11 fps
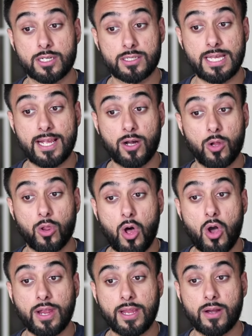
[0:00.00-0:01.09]
take a
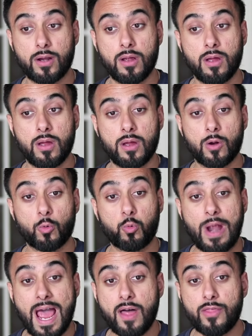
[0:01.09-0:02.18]
long here
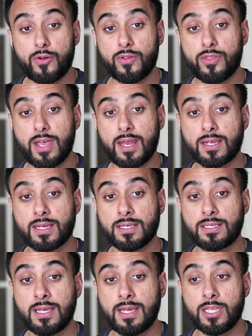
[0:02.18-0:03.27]
rather than
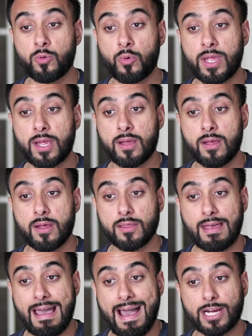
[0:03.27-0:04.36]
continuing
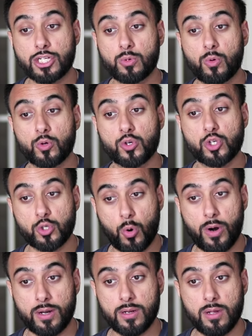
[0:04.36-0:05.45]
the actual
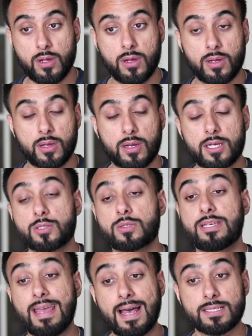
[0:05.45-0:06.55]
short. Because
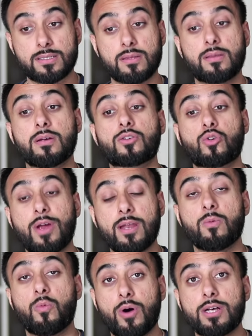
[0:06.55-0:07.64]
yes, the
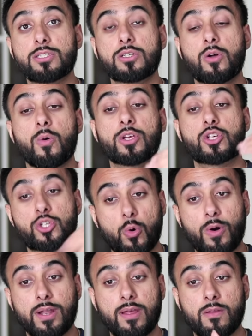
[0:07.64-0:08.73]
trend was going
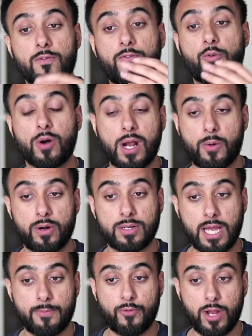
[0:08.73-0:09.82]
short in the 4-hour
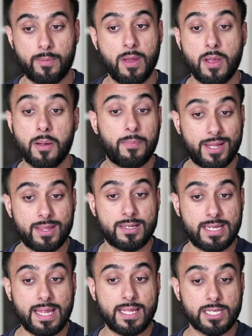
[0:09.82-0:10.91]
time frame, but in the
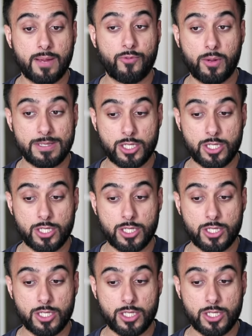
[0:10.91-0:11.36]
daily time frame, it's